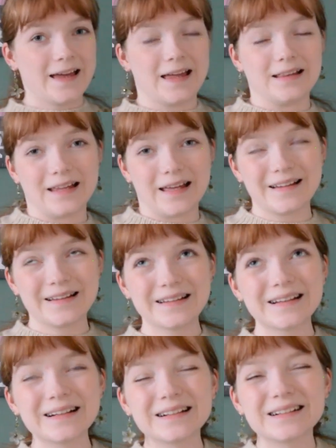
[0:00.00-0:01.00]
And
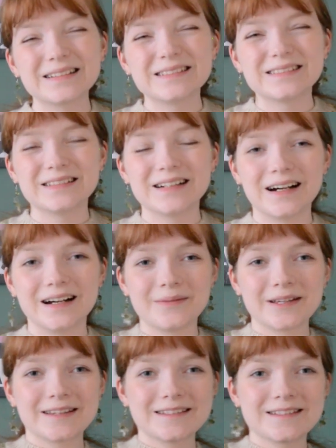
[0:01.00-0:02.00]
then I
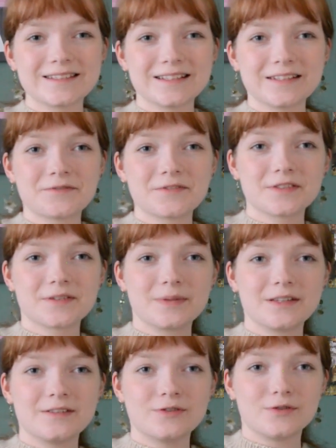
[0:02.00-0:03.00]
made the sleeves a
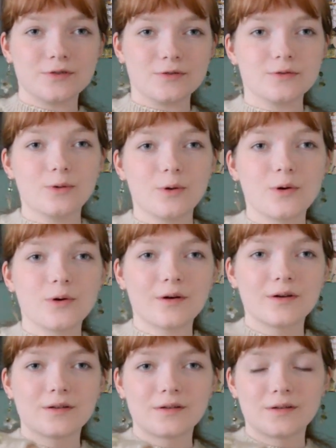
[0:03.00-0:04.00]
bit too long.